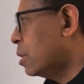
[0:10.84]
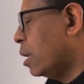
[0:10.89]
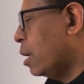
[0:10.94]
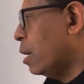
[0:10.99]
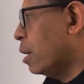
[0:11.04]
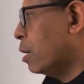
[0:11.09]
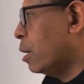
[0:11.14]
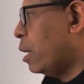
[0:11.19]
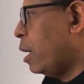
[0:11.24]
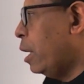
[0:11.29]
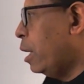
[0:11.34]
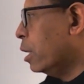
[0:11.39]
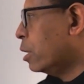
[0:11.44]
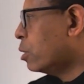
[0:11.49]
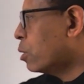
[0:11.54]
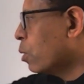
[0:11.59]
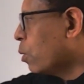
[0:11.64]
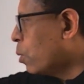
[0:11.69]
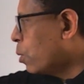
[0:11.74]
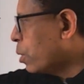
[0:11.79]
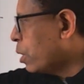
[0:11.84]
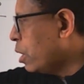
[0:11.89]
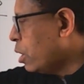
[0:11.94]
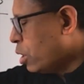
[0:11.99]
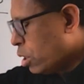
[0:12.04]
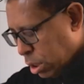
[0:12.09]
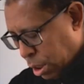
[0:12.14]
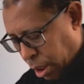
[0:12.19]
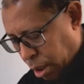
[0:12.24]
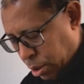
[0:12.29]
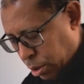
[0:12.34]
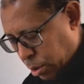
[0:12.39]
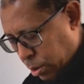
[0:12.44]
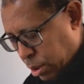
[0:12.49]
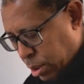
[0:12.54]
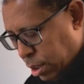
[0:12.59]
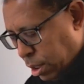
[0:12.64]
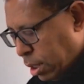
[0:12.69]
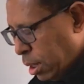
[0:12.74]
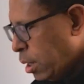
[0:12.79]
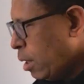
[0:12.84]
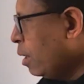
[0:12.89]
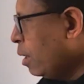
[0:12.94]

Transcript: are electron-rich. As you see,